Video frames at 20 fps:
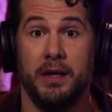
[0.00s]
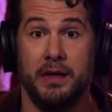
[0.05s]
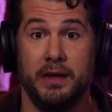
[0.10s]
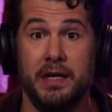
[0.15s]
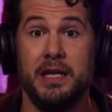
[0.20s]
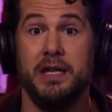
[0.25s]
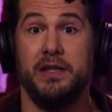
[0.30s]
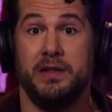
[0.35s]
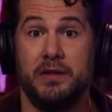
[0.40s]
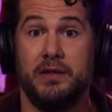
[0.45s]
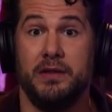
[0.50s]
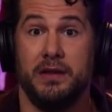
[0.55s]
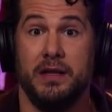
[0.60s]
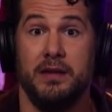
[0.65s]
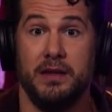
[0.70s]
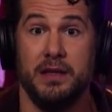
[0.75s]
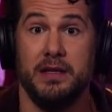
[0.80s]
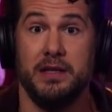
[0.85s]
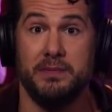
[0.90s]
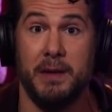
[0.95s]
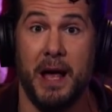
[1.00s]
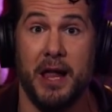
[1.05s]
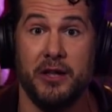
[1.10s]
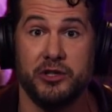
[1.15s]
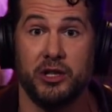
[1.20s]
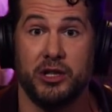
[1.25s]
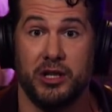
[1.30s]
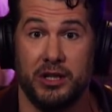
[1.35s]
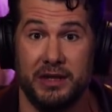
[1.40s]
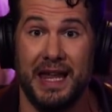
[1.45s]
These
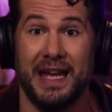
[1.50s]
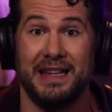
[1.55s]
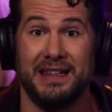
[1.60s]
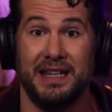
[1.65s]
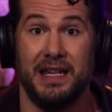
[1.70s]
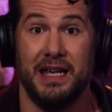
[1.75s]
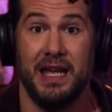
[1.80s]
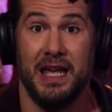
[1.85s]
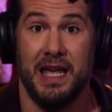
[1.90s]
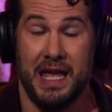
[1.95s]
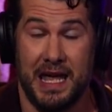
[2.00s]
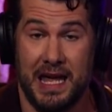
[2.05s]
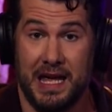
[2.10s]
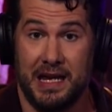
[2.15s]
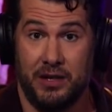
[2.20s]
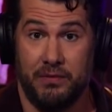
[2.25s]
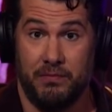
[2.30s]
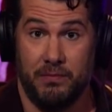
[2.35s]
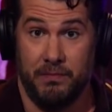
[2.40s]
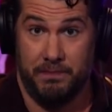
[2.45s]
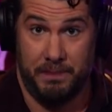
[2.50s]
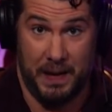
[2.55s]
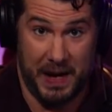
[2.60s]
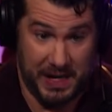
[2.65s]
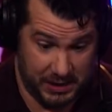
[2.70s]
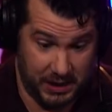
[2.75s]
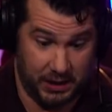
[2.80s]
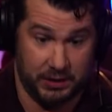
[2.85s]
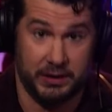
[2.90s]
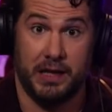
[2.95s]
ballots are collected in
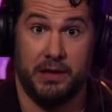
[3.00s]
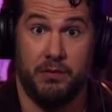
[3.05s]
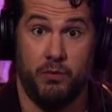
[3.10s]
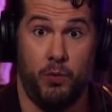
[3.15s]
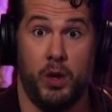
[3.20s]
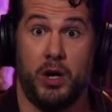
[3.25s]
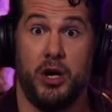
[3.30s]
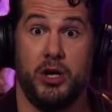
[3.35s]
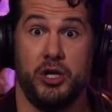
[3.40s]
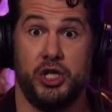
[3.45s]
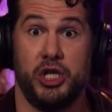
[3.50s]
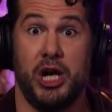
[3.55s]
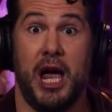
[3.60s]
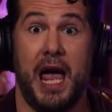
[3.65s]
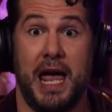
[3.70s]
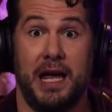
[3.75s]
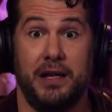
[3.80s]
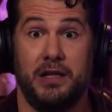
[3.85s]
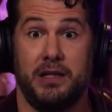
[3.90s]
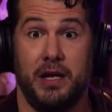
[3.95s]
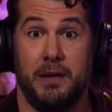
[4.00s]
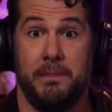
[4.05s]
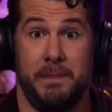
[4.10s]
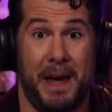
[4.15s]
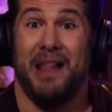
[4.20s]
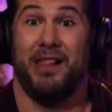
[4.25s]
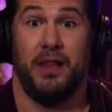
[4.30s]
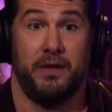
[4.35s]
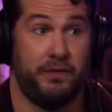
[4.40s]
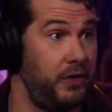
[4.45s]
basically what are giant
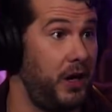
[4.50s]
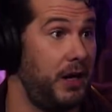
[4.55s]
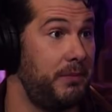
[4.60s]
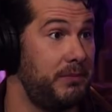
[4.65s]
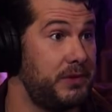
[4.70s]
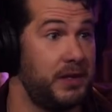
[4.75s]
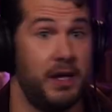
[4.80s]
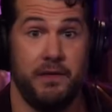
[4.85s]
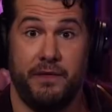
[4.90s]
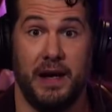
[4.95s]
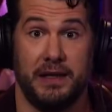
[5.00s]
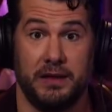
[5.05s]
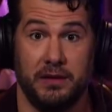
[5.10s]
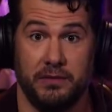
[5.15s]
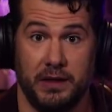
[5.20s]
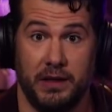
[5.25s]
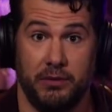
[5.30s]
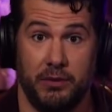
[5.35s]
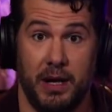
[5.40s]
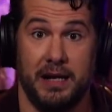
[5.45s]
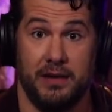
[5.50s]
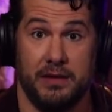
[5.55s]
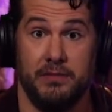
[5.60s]
ballot farms, effectively, right?